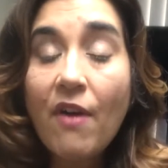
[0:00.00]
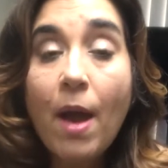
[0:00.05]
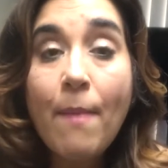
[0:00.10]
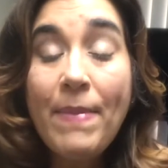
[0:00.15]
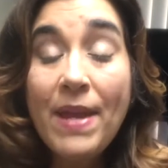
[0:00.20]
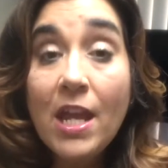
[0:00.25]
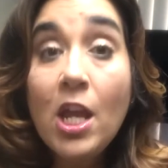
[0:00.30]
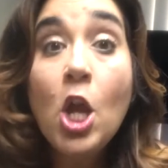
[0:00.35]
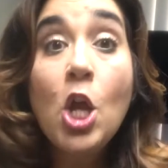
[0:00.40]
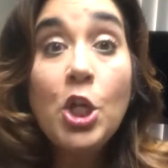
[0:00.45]
I
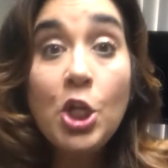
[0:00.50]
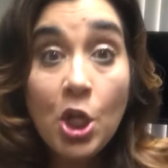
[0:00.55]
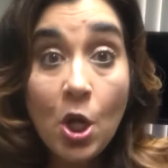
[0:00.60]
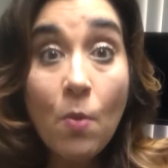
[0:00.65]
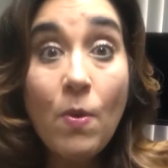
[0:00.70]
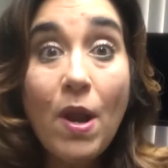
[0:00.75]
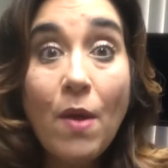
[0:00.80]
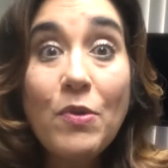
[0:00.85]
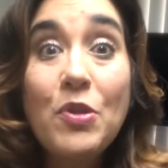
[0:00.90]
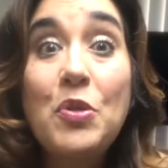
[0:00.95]
mean, you know
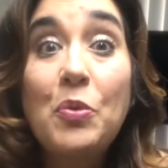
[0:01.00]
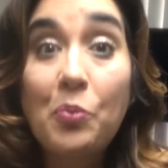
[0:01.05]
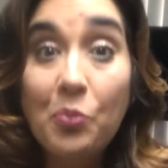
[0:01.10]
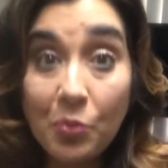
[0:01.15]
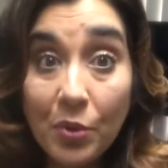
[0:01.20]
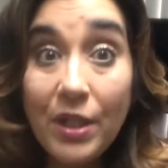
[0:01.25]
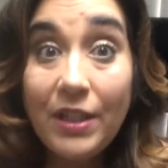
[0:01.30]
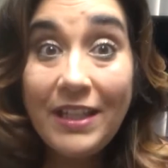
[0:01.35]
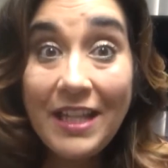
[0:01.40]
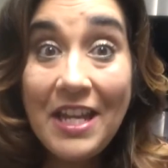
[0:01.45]
what I was
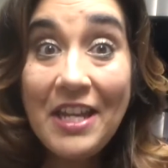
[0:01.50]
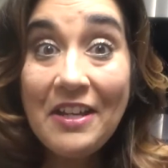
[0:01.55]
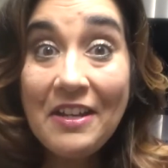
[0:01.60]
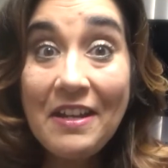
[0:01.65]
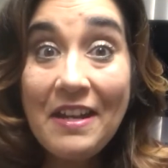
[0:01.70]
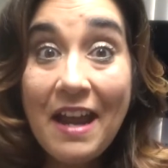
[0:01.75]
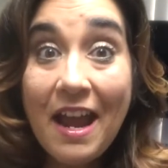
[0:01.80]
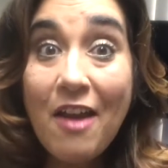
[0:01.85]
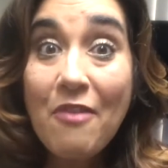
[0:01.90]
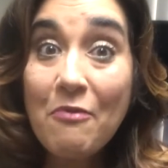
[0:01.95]
really
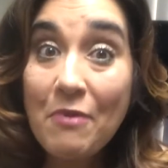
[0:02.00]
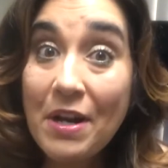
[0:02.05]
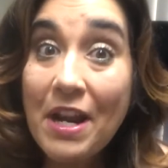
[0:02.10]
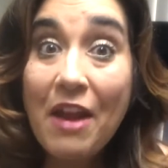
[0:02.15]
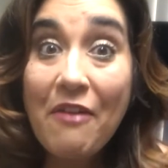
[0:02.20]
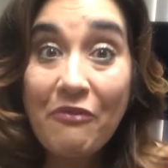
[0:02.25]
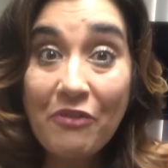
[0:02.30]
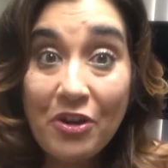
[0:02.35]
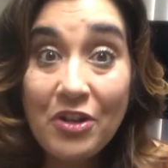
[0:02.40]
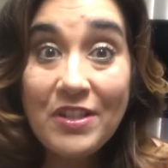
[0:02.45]
good at when
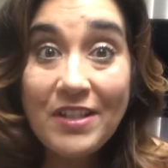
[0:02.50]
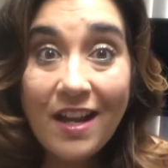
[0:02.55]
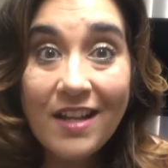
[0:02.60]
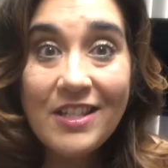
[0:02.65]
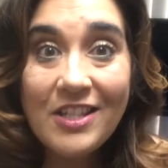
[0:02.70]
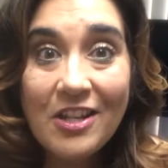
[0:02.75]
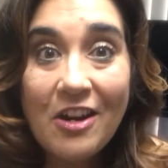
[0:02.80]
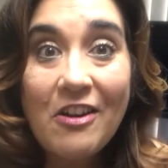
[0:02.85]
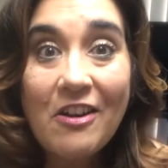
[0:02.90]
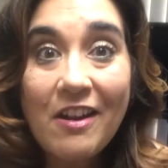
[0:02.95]
I first got
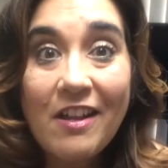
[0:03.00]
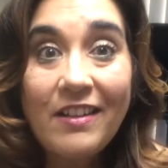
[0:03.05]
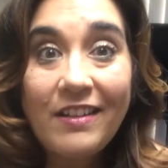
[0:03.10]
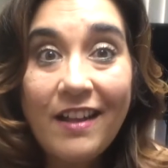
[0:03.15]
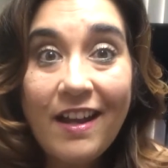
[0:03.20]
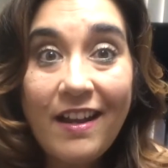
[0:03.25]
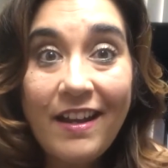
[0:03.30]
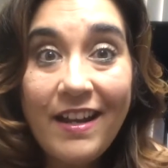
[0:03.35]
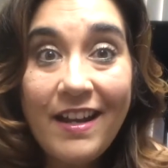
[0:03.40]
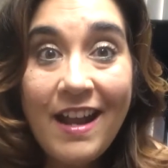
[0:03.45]
started
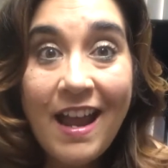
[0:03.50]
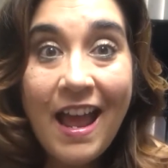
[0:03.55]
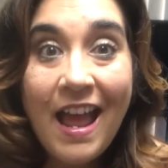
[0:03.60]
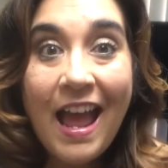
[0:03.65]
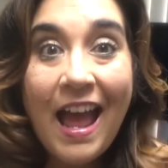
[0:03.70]
online?